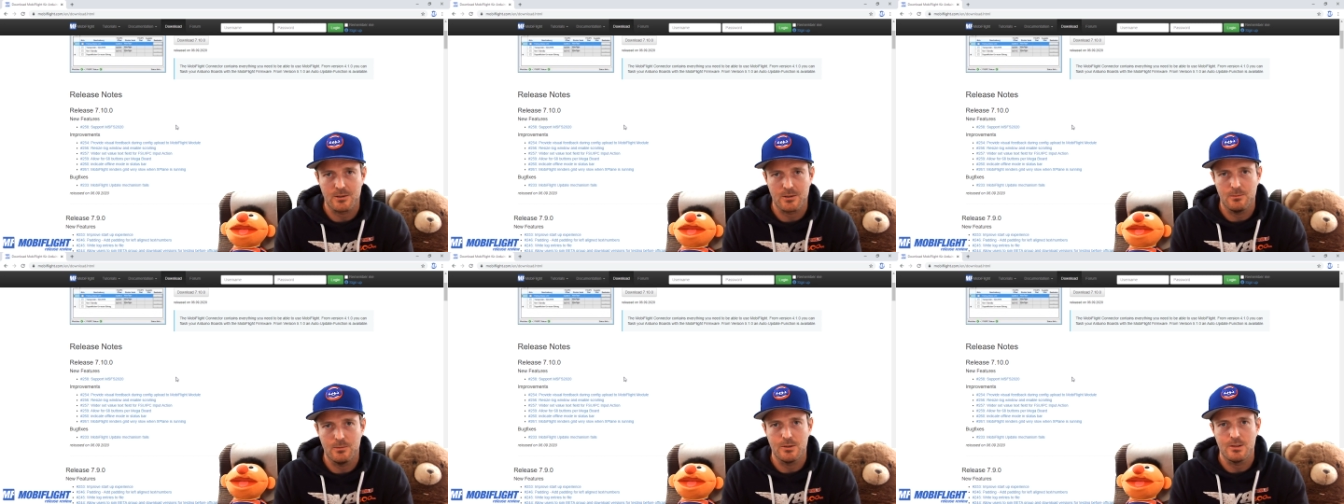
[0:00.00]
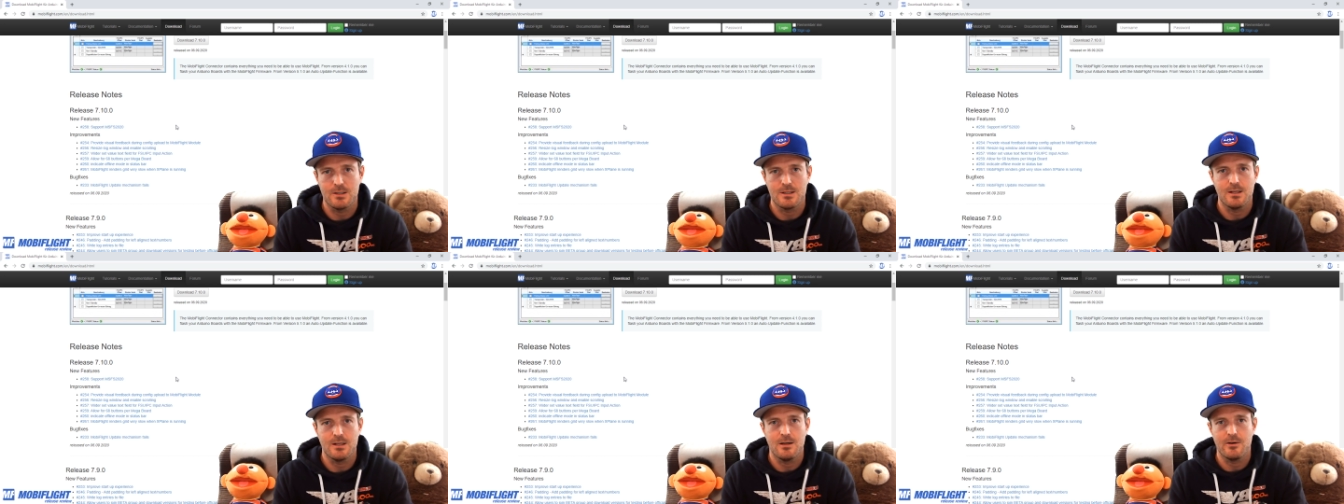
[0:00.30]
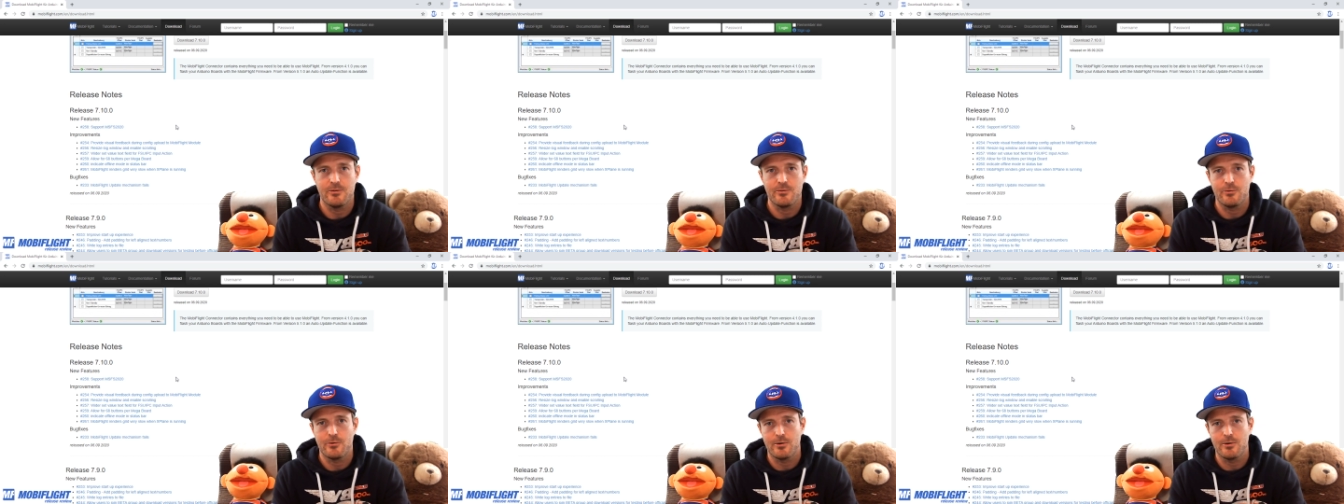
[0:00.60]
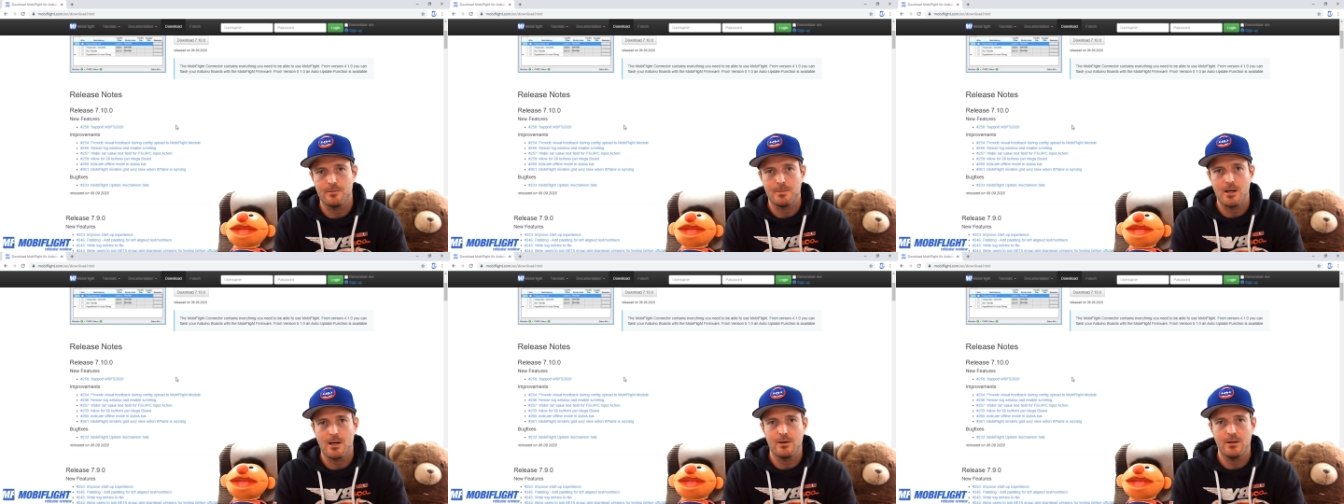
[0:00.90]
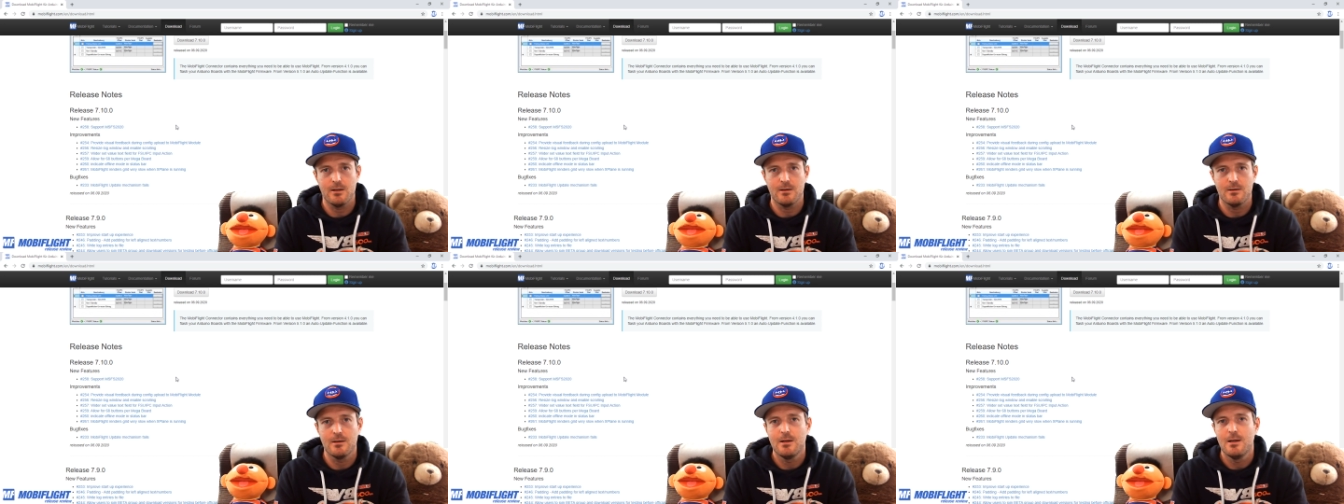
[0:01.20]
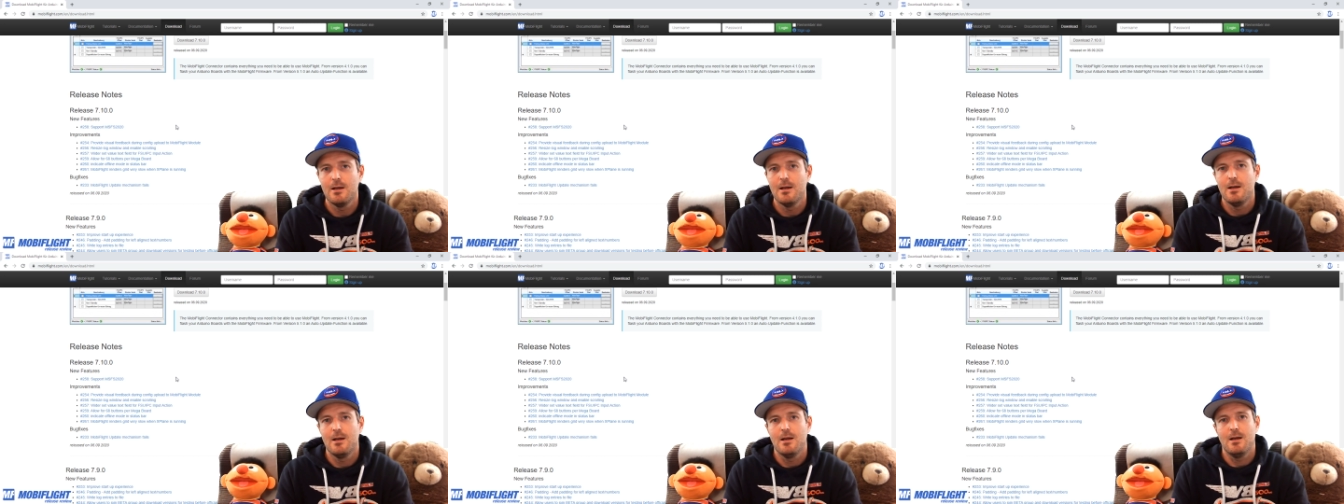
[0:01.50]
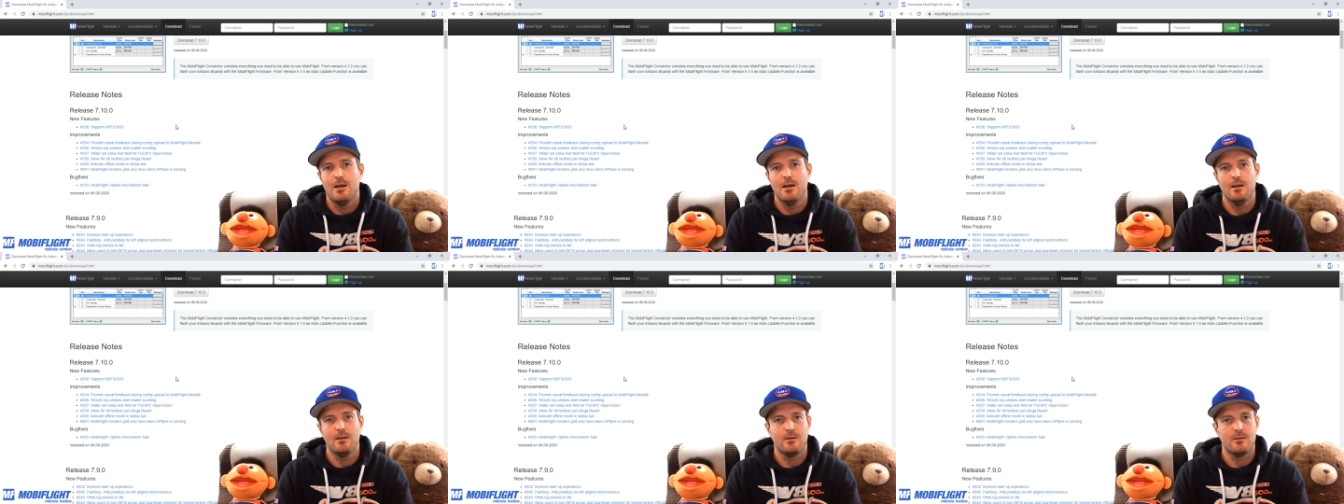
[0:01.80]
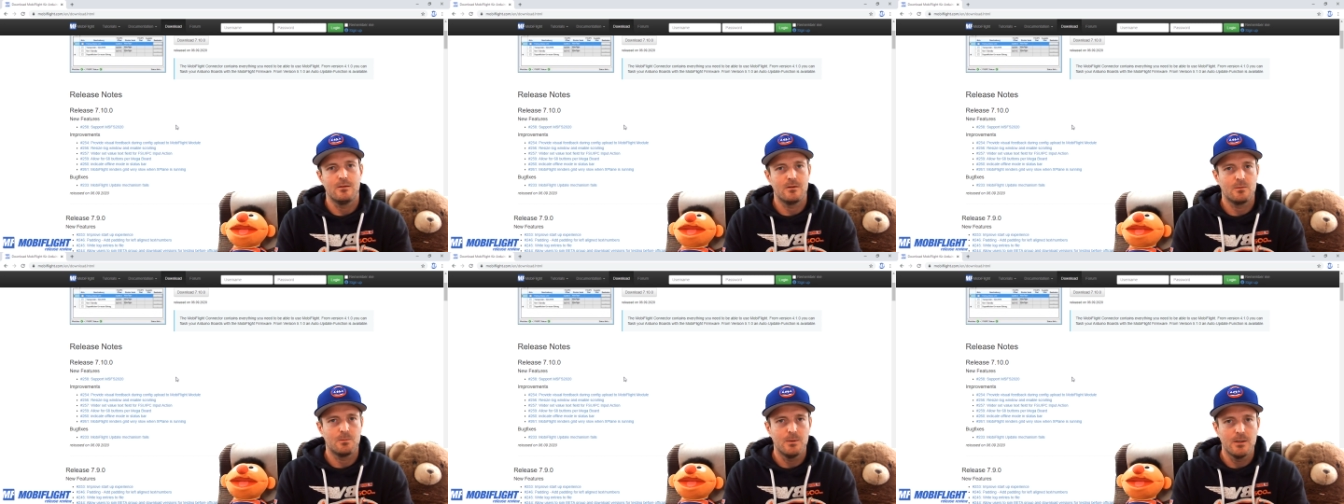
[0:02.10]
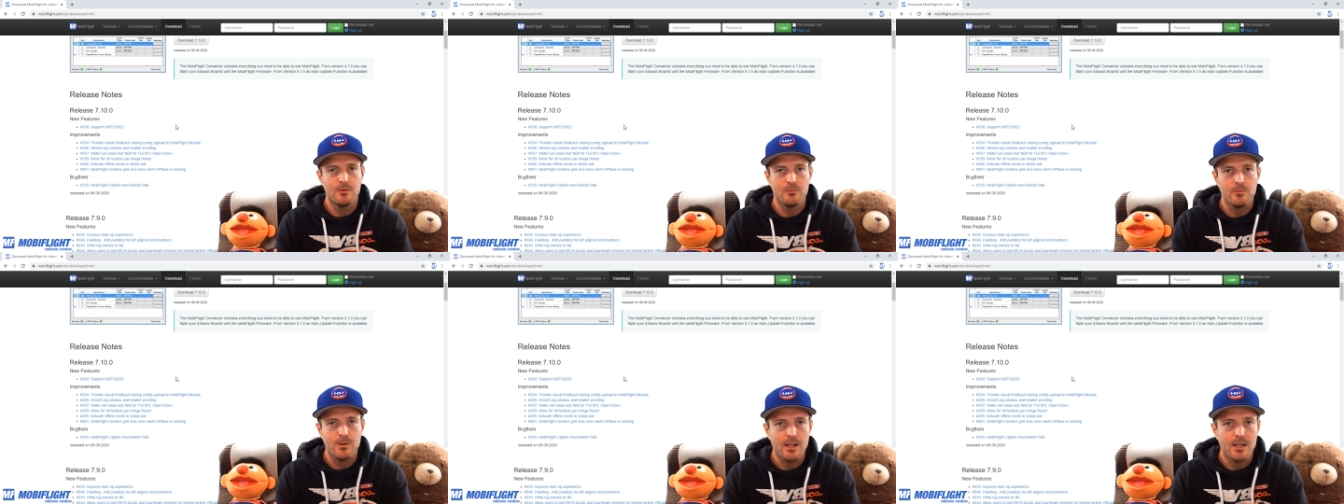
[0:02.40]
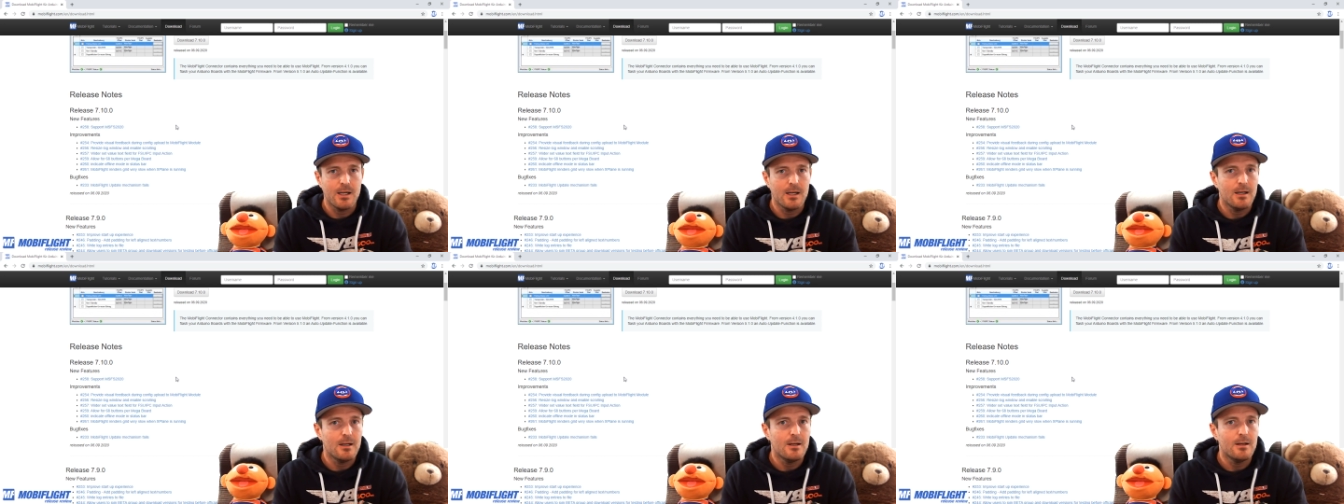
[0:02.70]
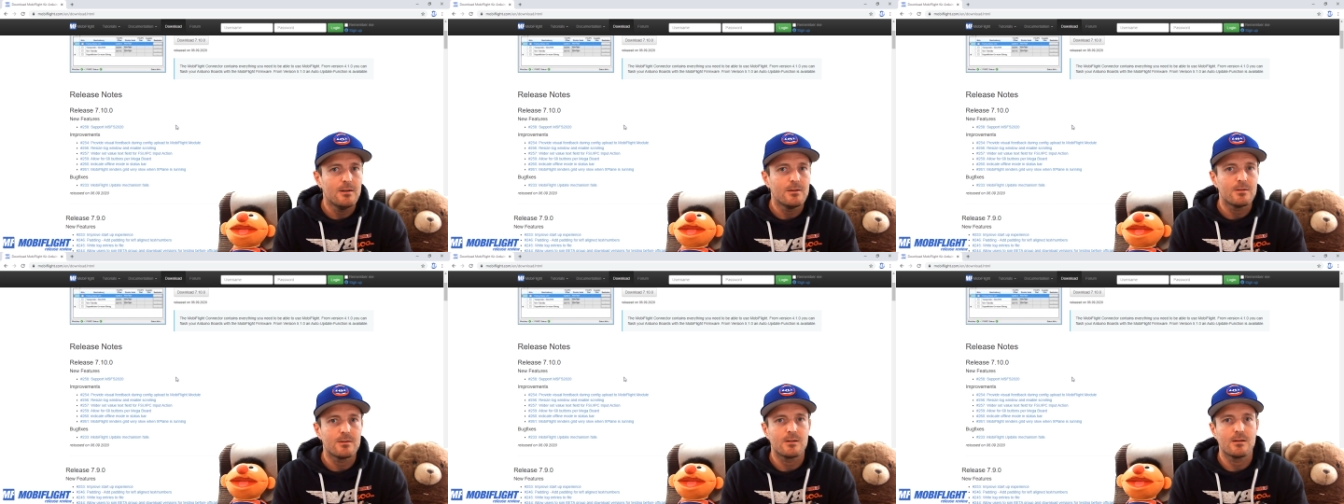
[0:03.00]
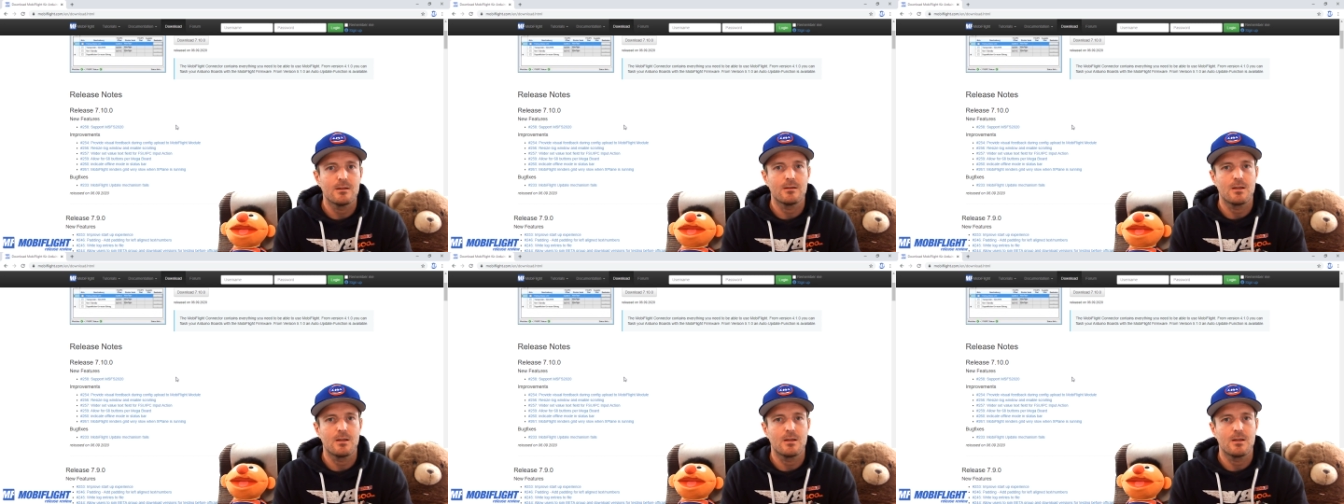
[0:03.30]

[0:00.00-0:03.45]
community has heard about it. It's been released.